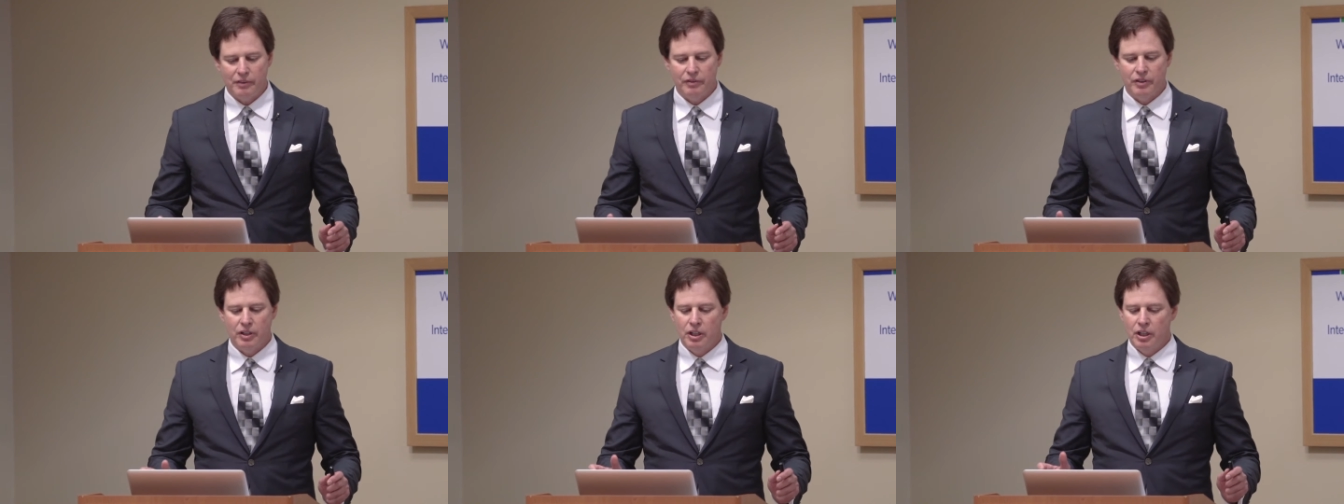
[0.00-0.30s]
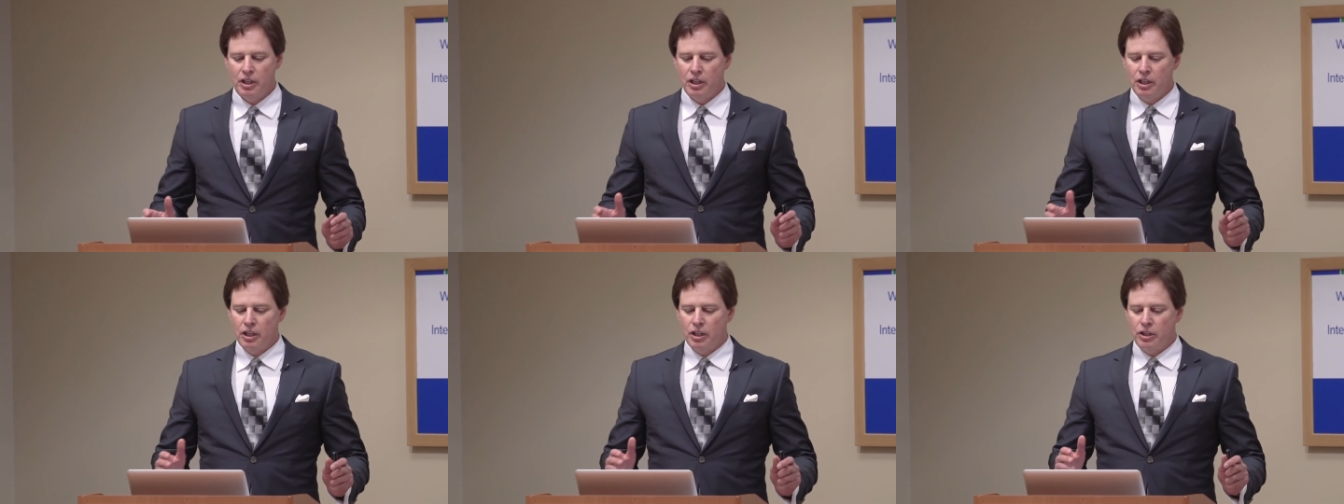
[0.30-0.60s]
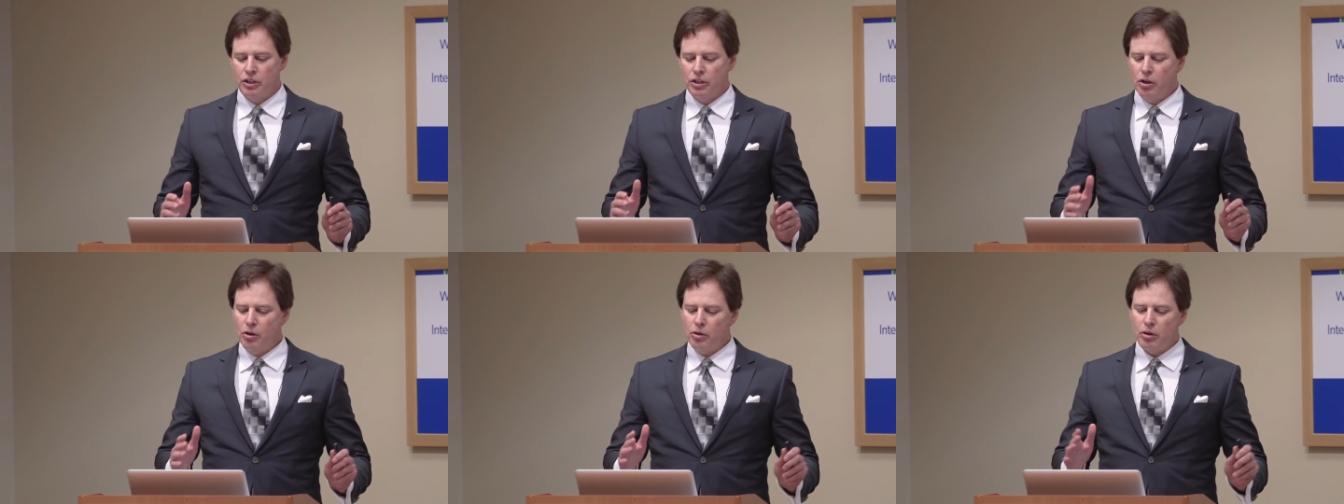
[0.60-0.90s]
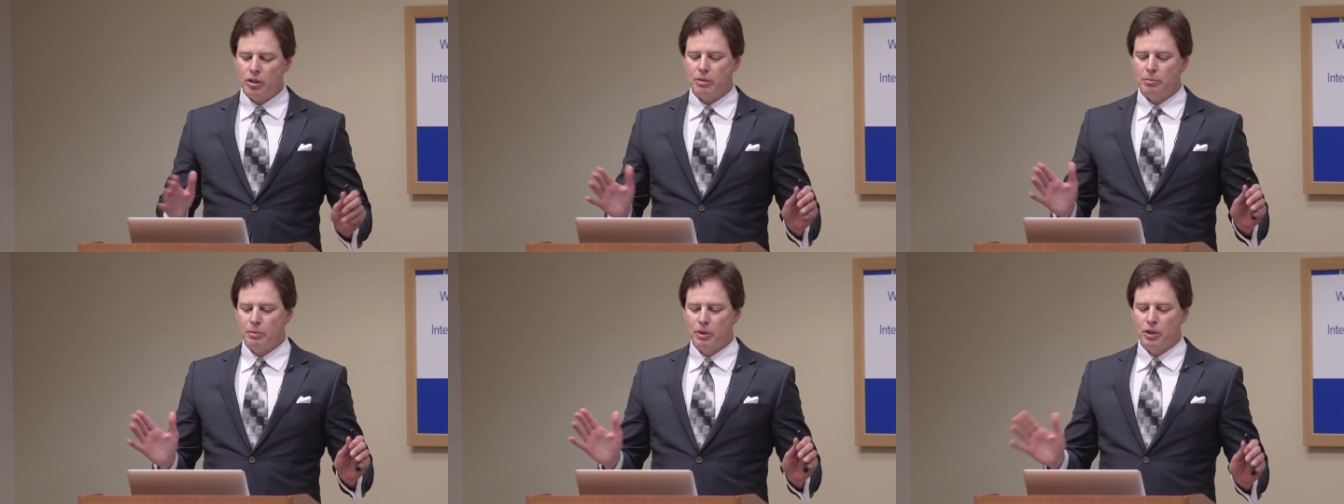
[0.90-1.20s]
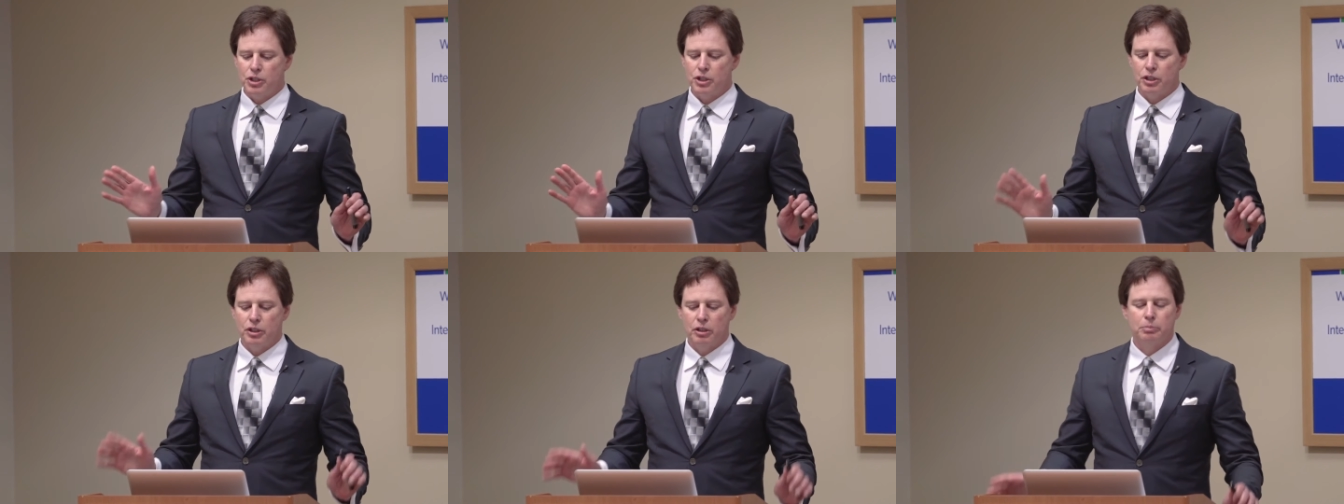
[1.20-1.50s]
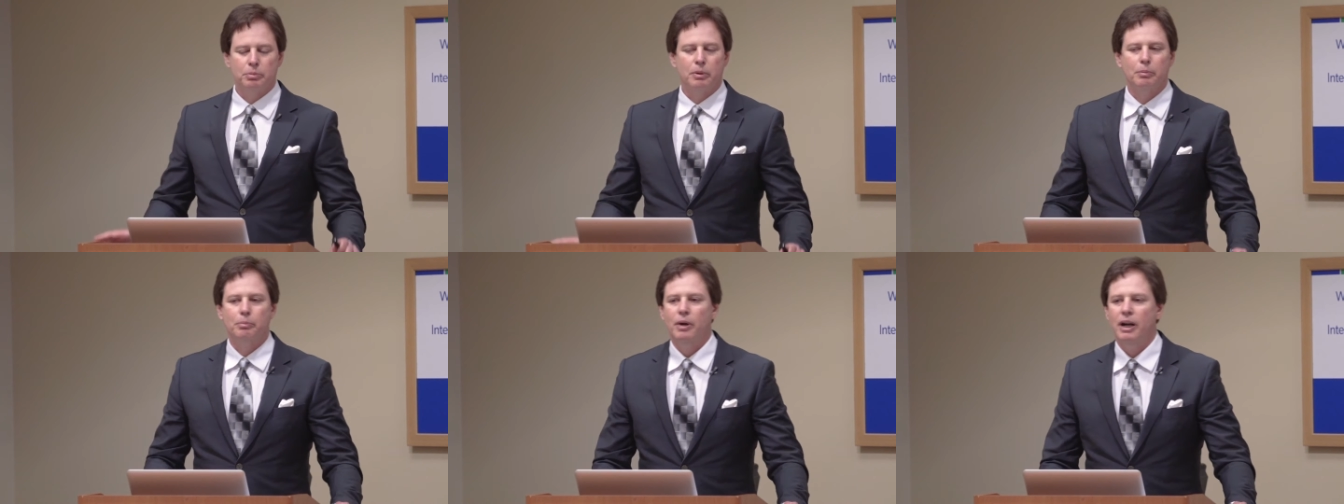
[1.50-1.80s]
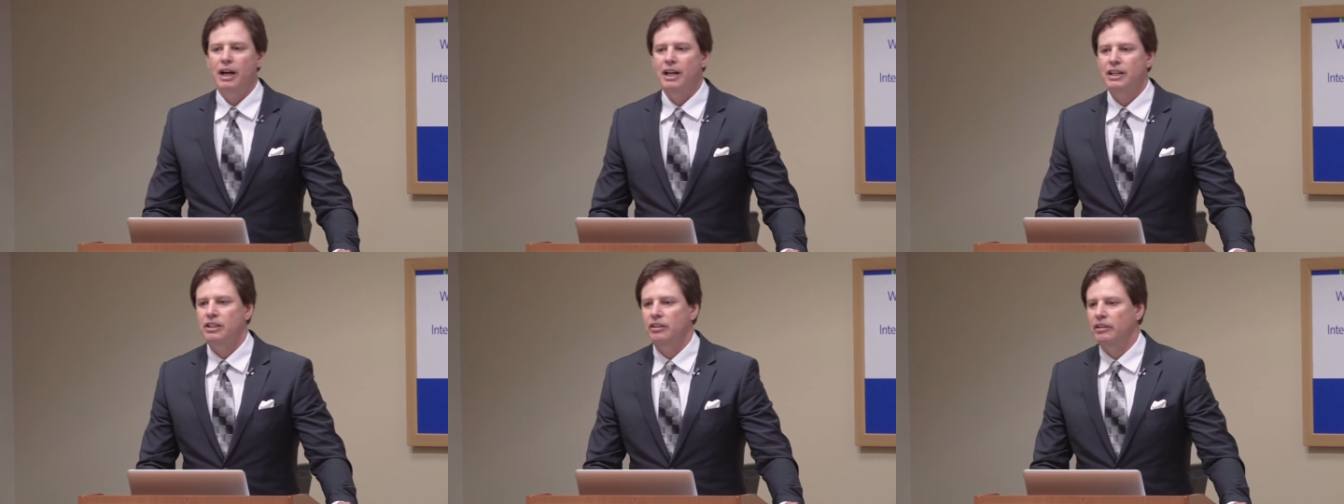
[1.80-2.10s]
I have no commercial or
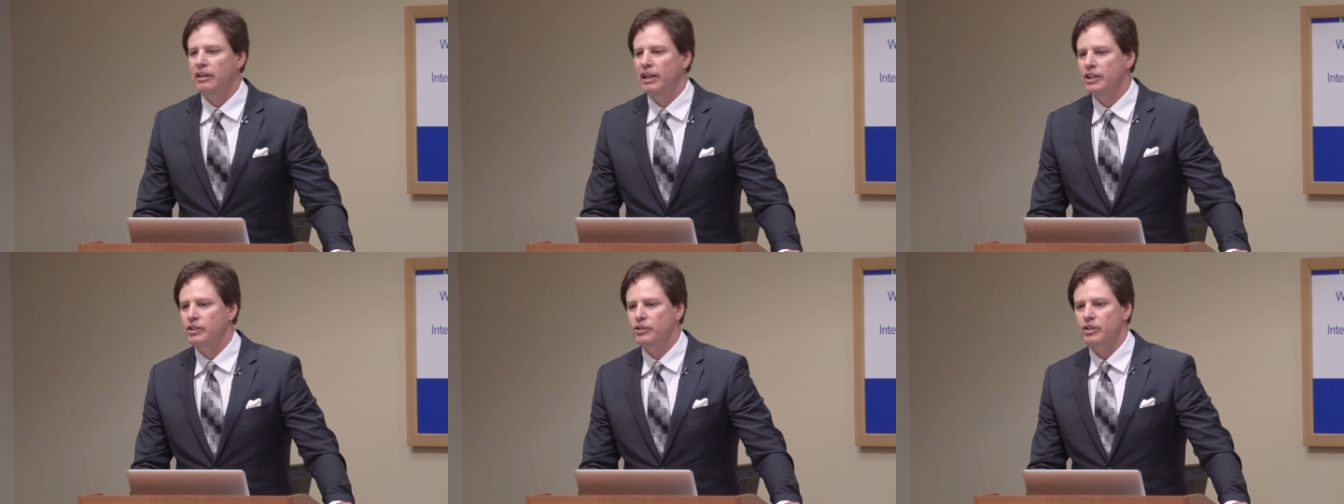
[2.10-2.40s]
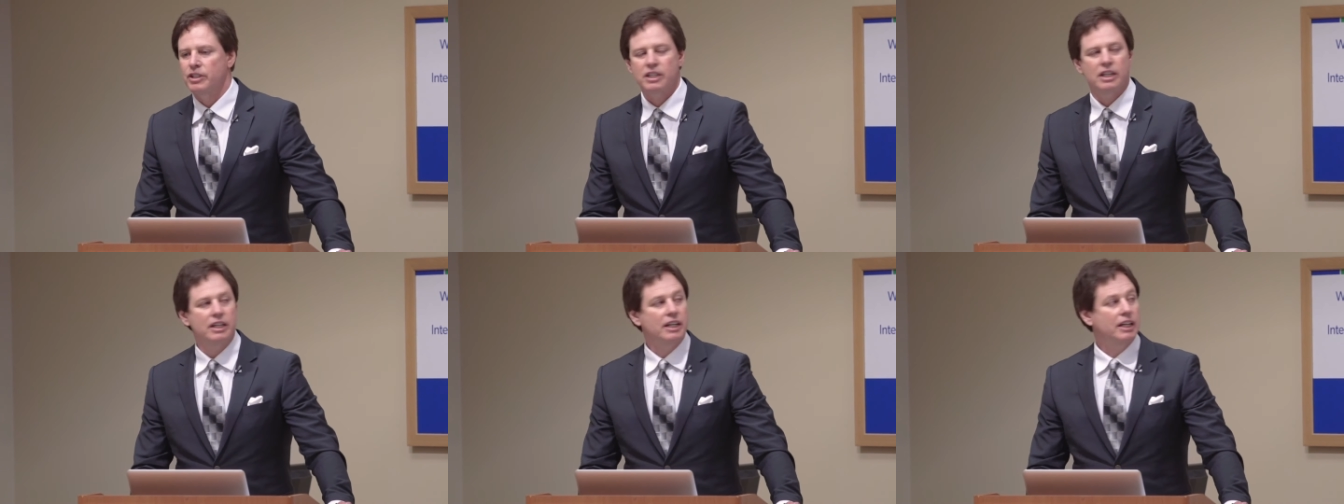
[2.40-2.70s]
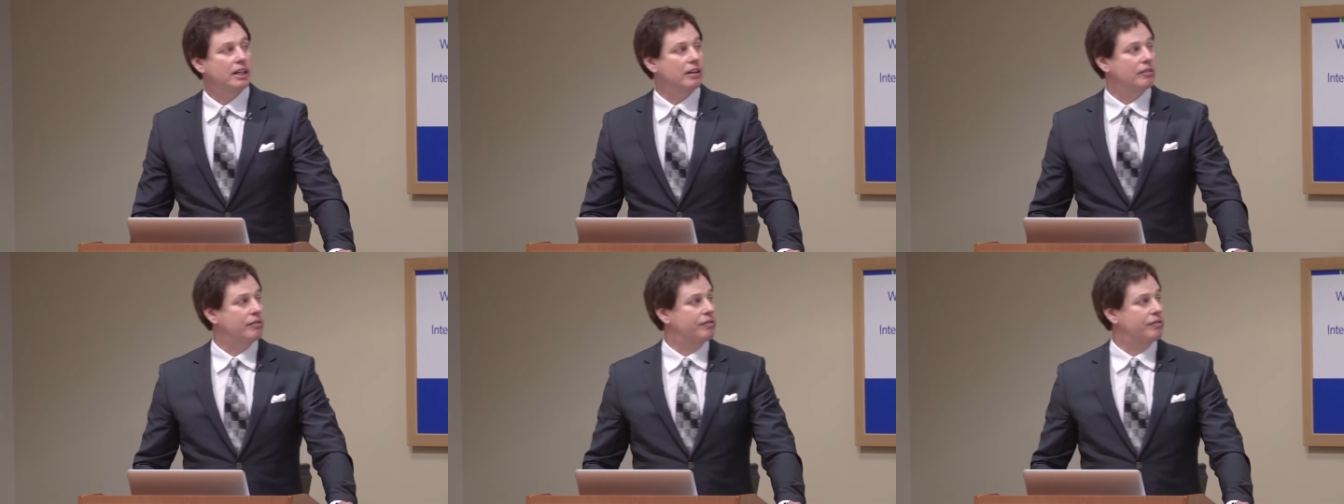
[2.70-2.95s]
proprietary interest in